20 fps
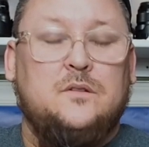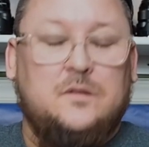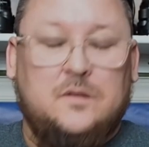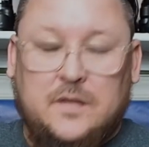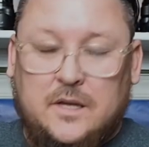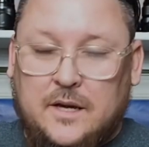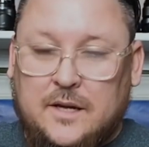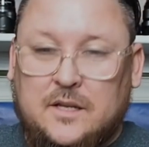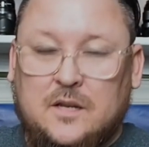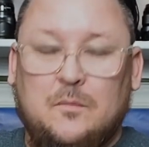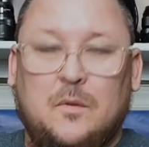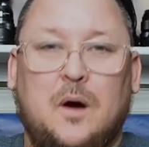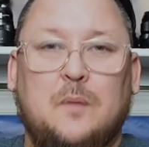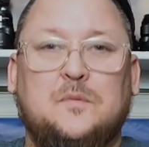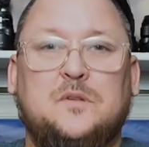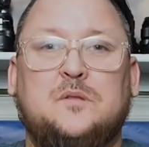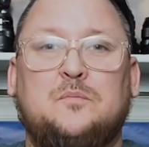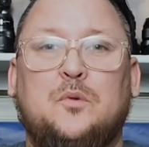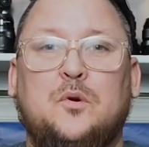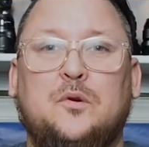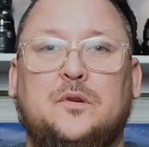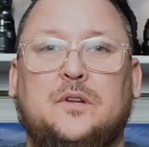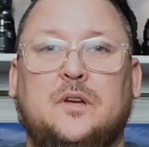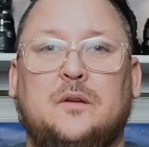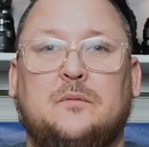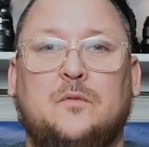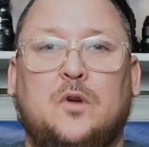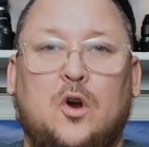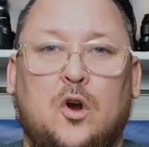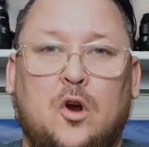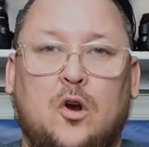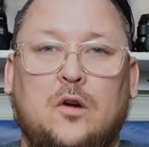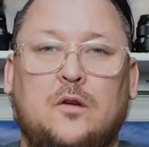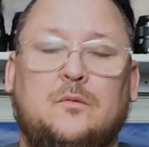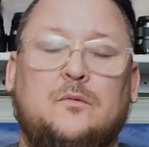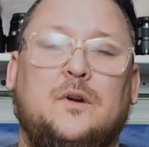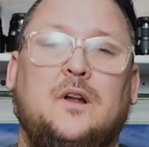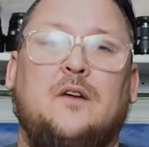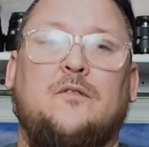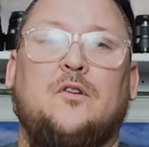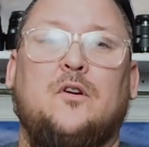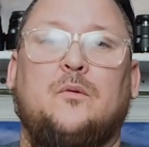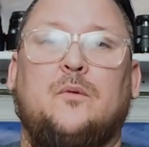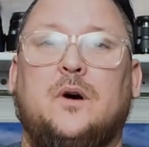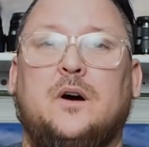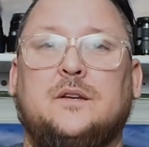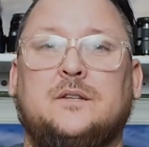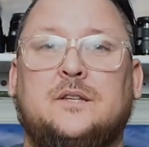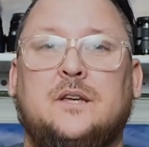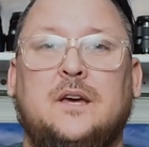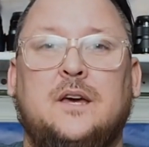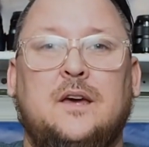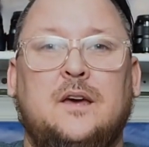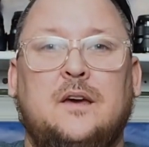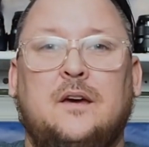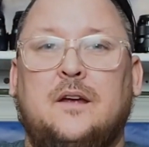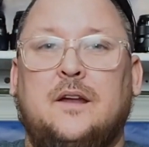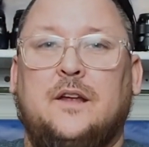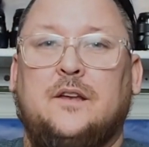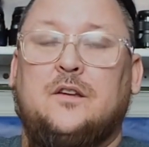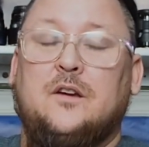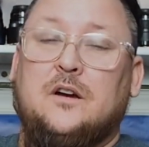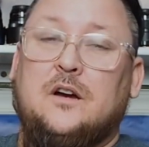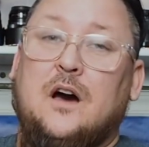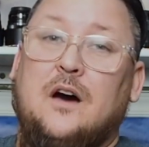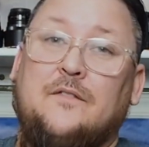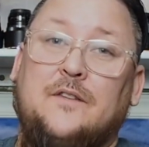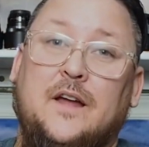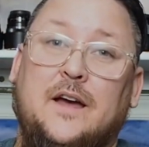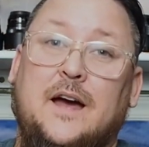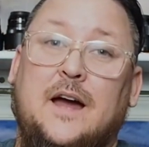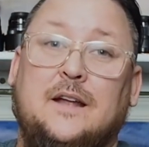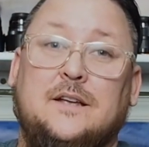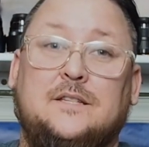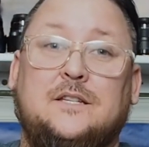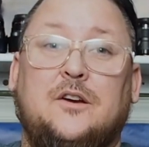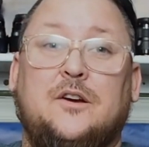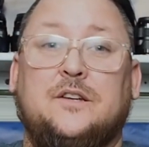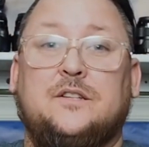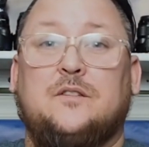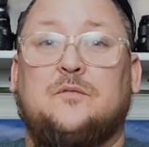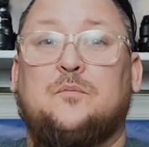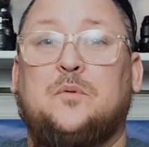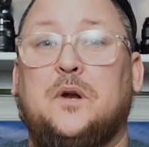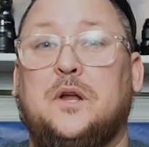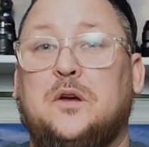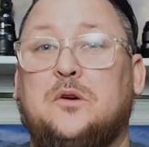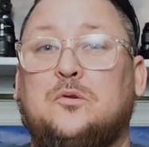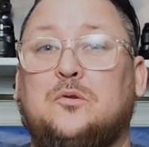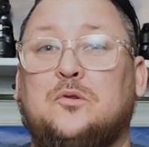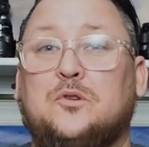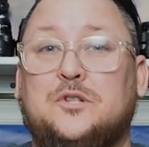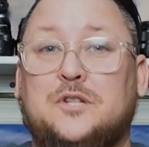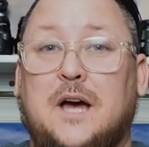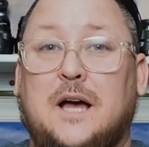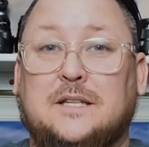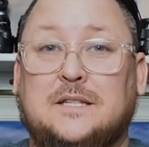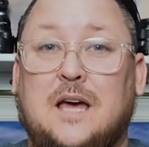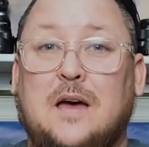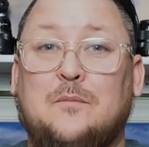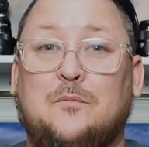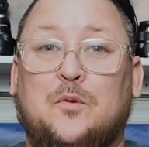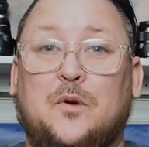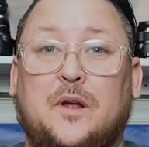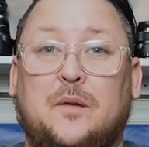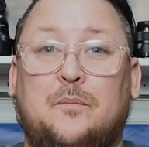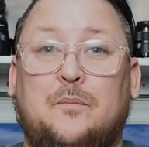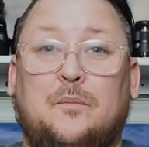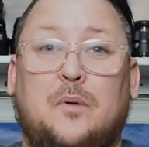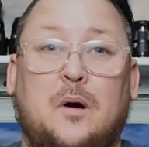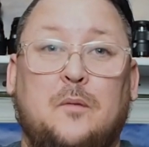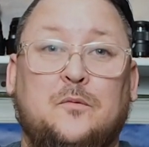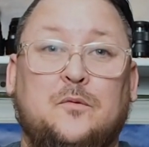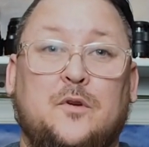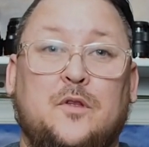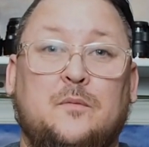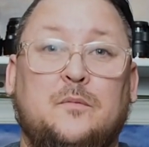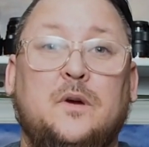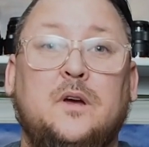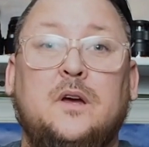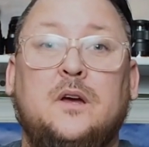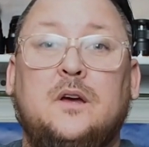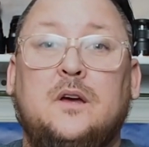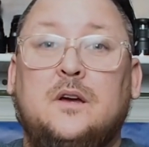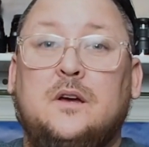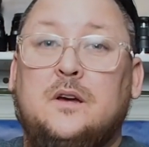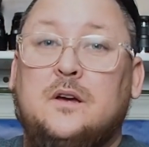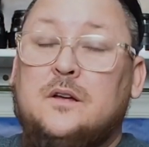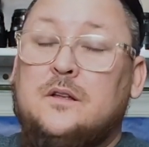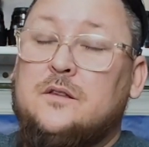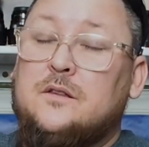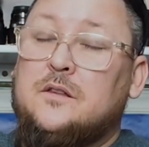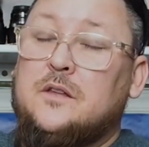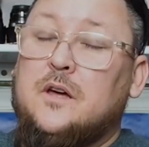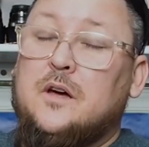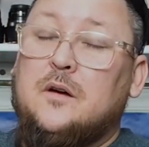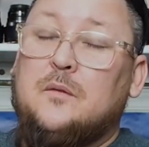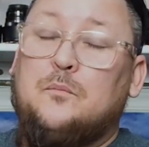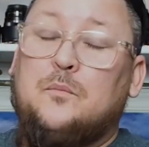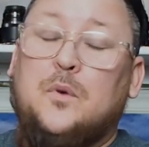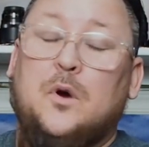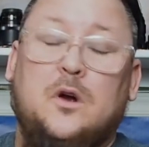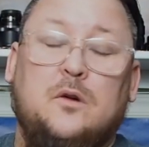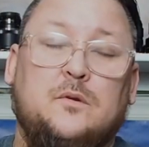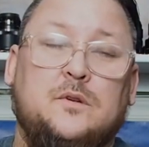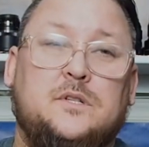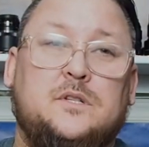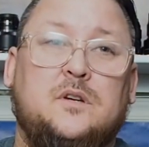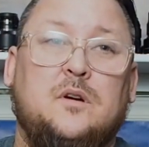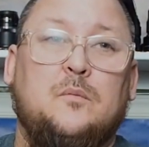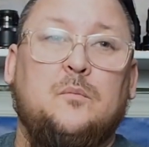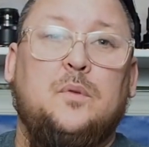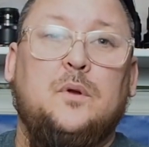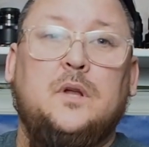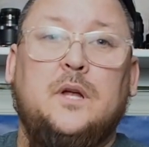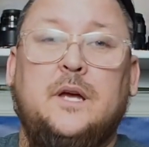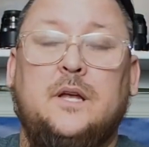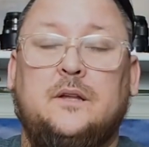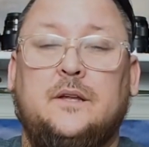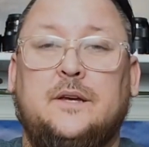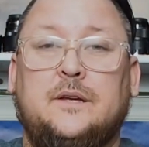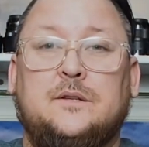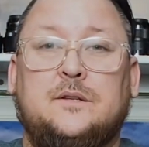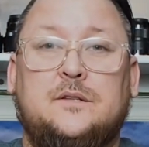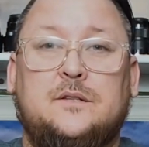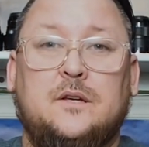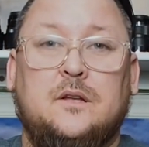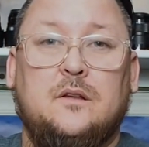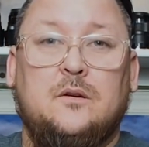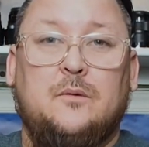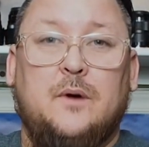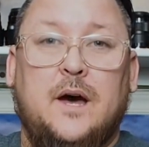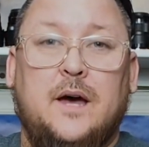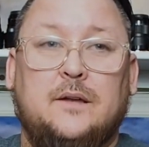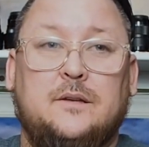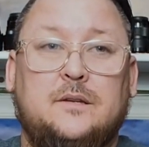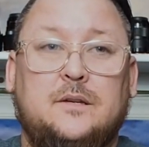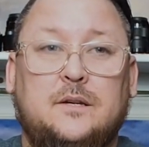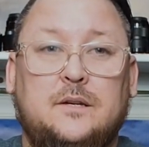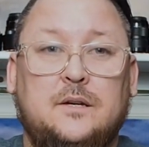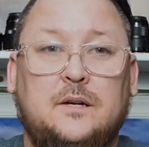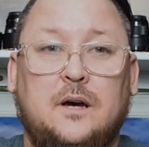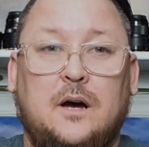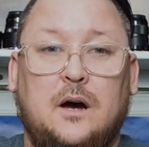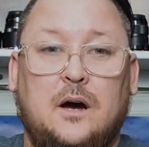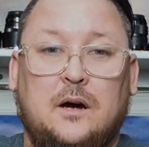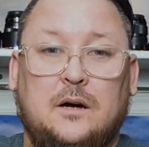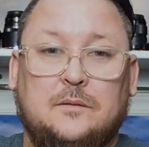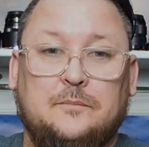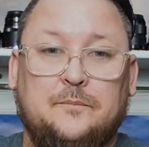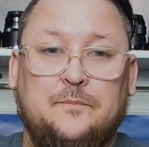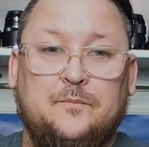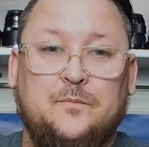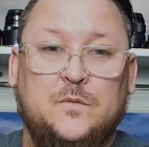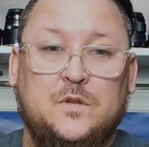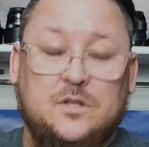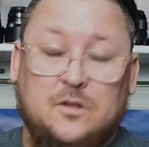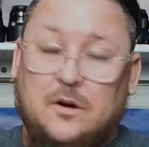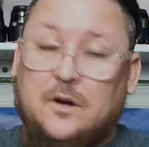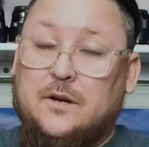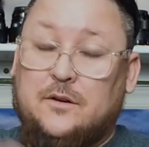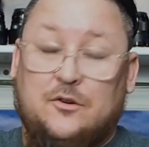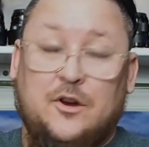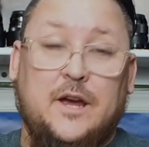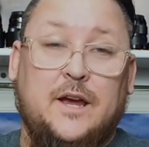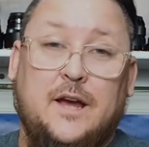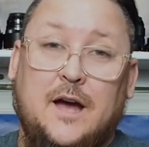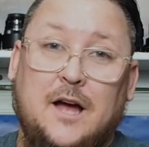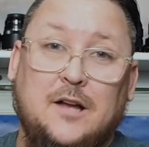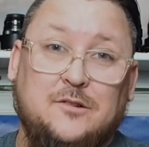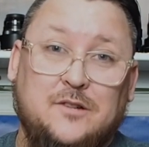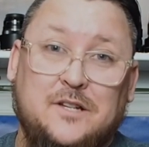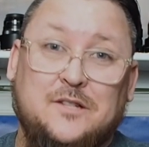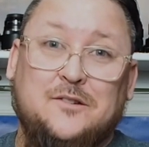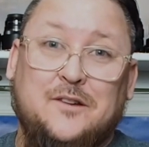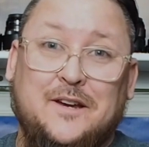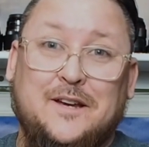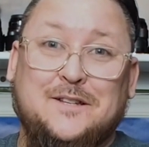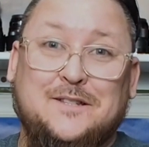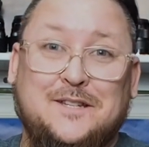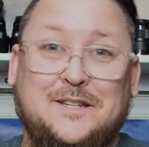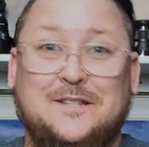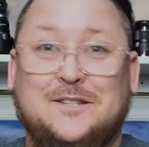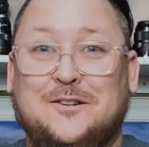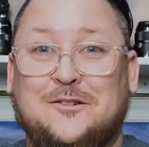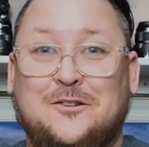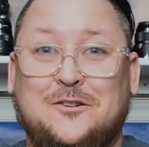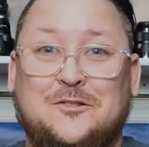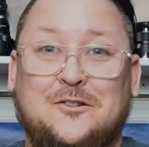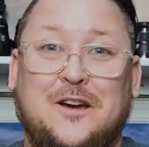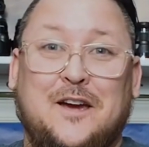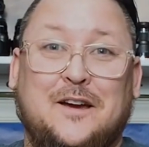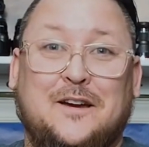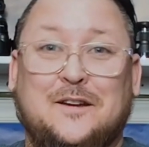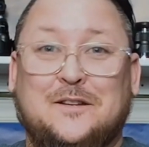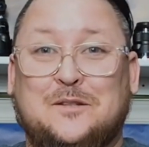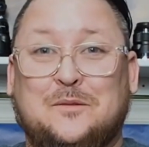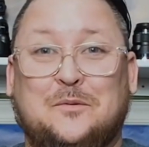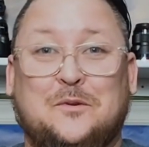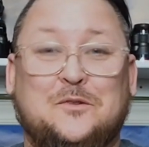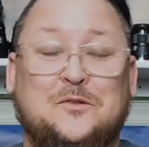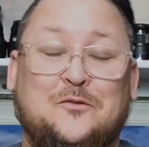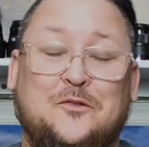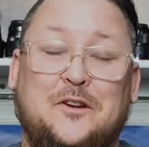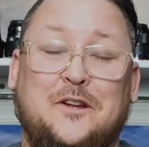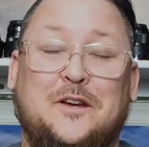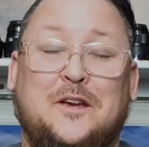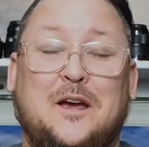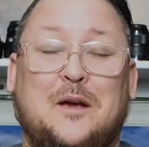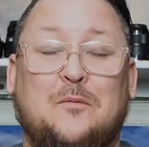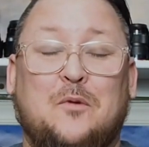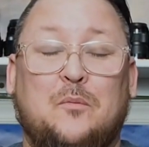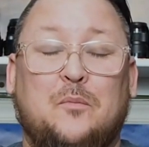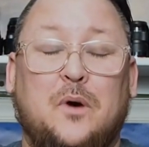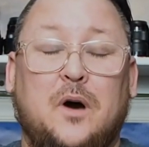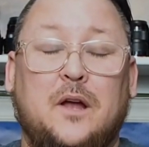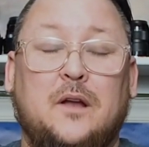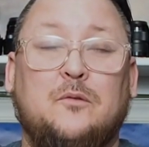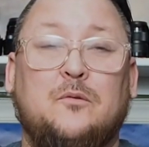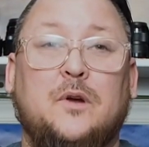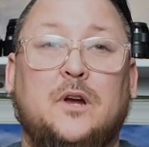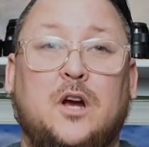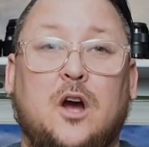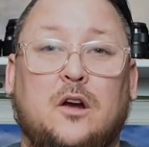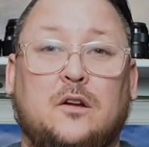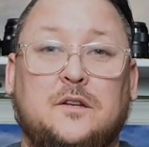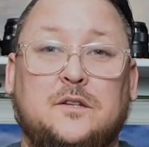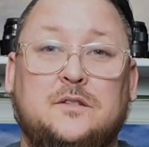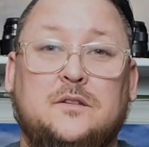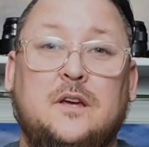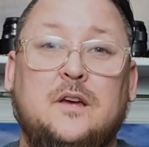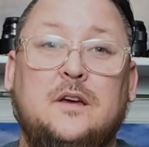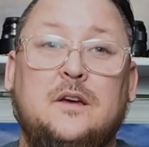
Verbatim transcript: kicked him up, spooked him, her, whatever it was, and it took off, and I got a series of pretty cool shots. I'm pretty pumped with them. The bird was completely in silhouette, so a great contrast, so I guess easier to track, I suppose, for any camera. But regardless,